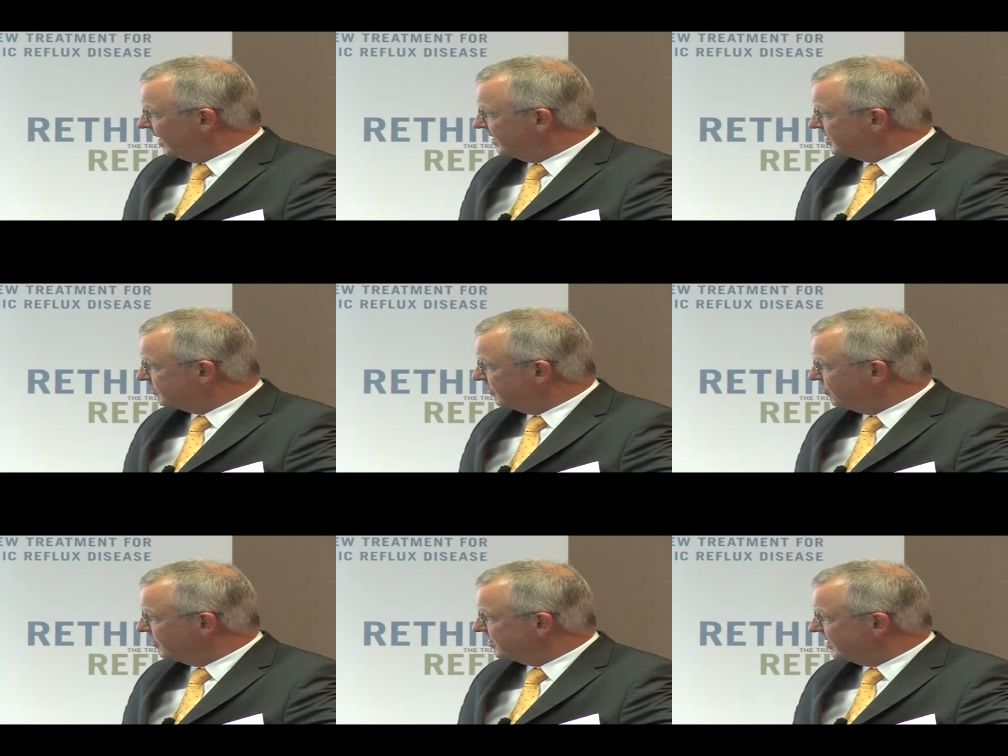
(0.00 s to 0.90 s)
And this is the
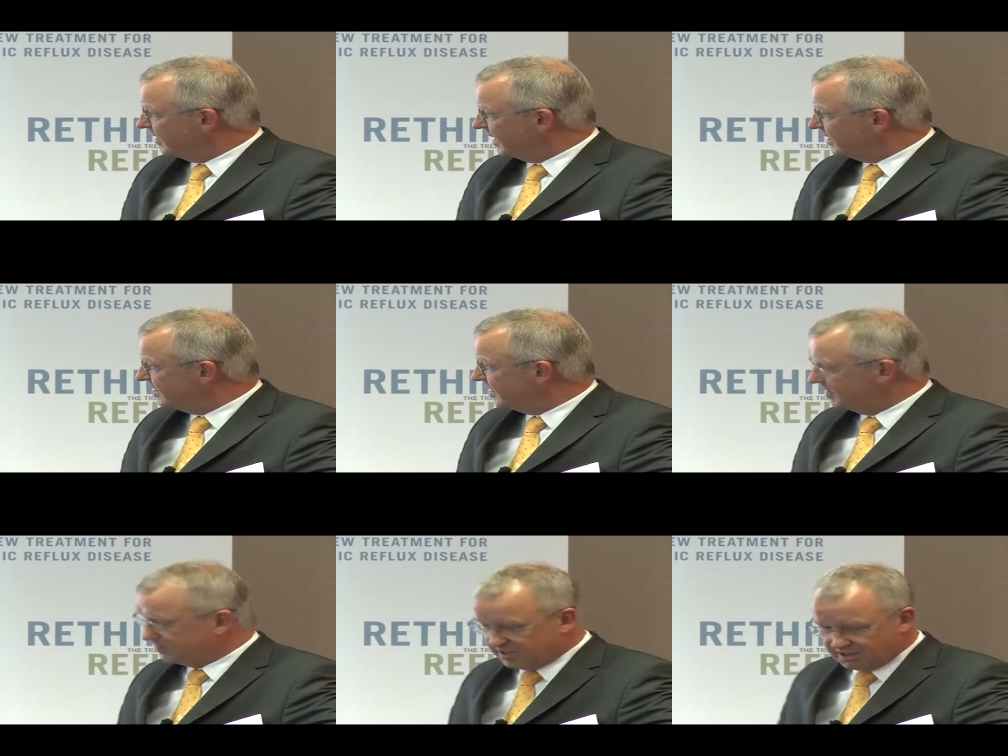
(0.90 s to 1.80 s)
first thing that he
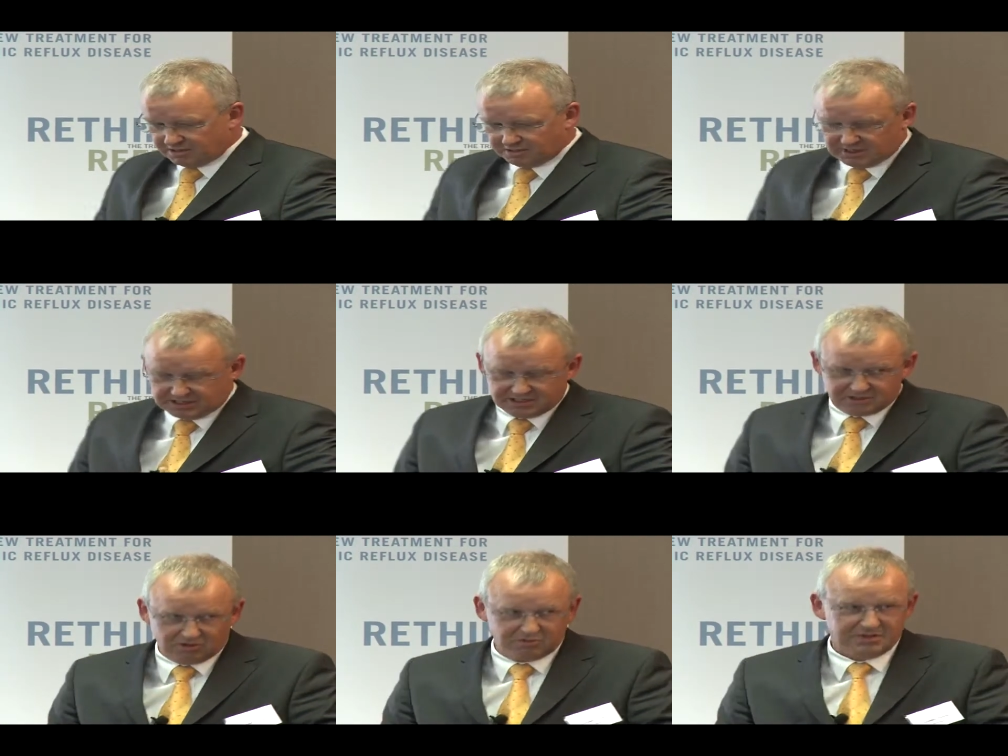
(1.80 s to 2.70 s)
said, uh, or that he
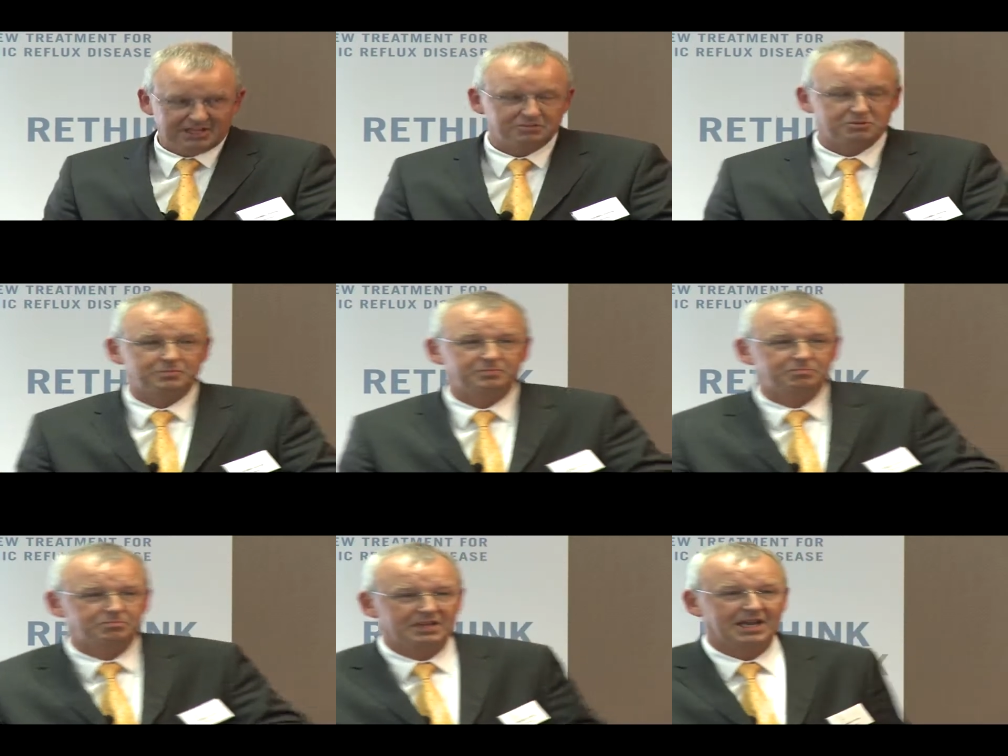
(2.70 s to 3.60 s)
told me that he was
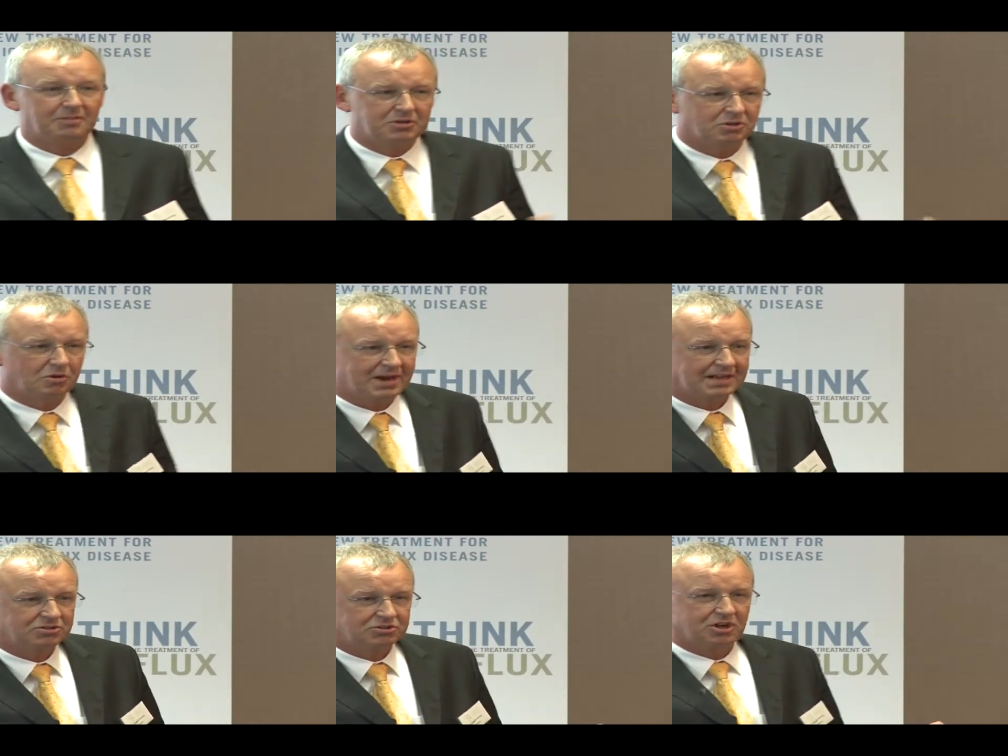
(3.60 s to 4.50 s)
being able to go back to